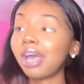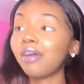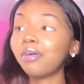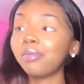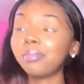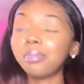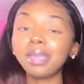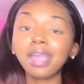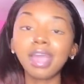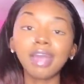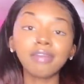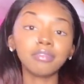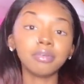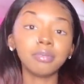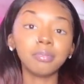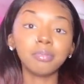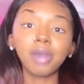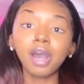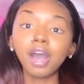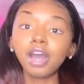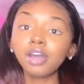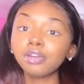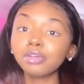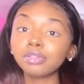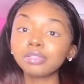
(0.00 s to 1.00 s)
I will be having
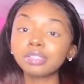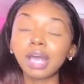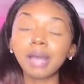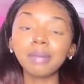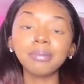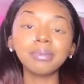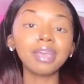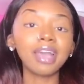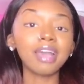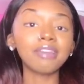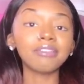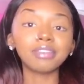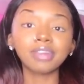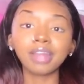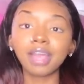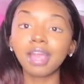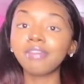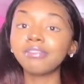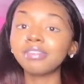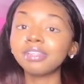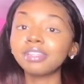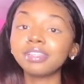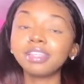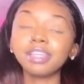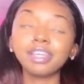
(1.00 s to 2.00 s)
models. I'll be having
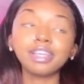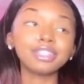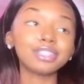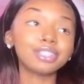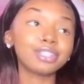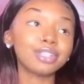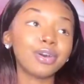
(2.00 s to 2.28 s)
everything.